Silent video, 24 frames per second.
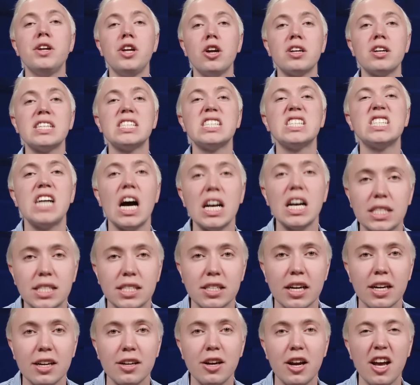and you're
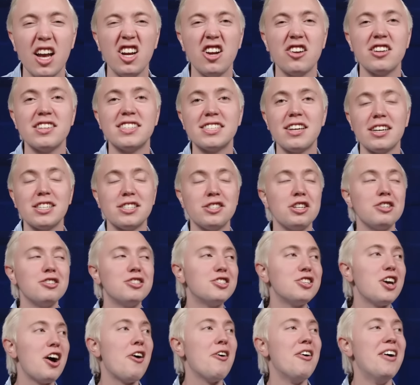disgusting. You're disgusting.
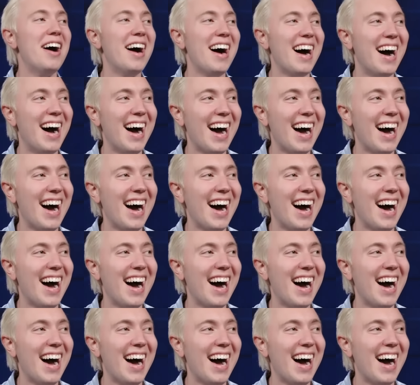So